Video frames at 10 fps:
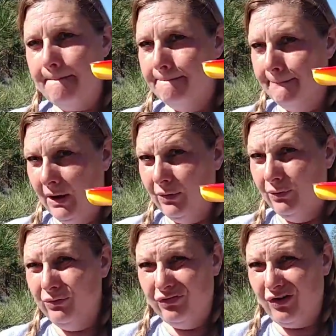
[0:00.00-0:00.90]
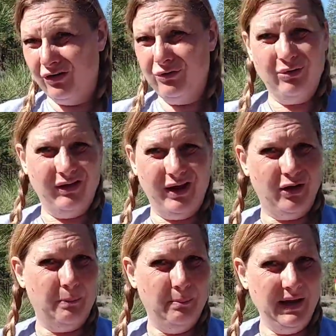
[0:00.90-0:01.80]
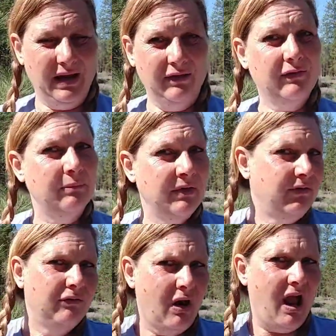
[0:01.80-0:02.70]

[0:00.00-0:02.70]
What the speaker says: boat starts with the letter B. So Mrs.